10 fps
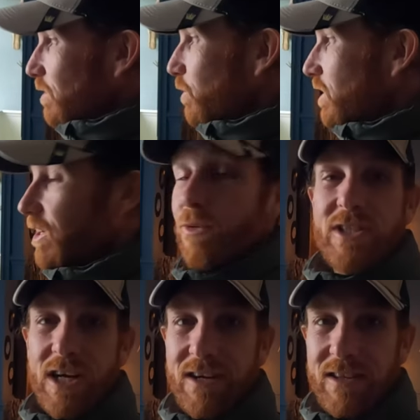We're going to go and
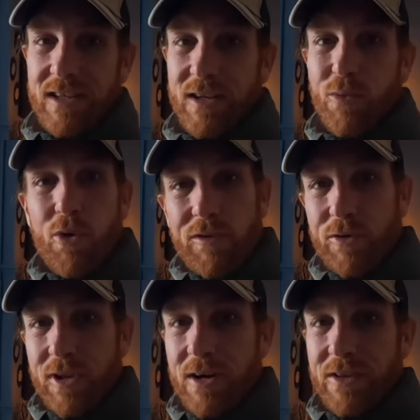check the
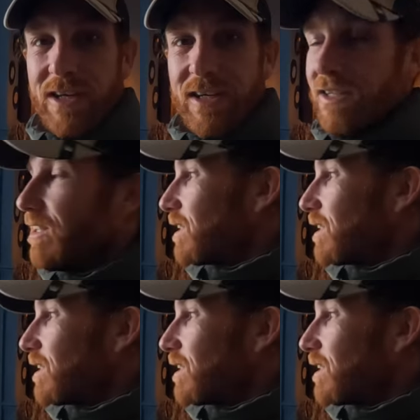waterfall out there.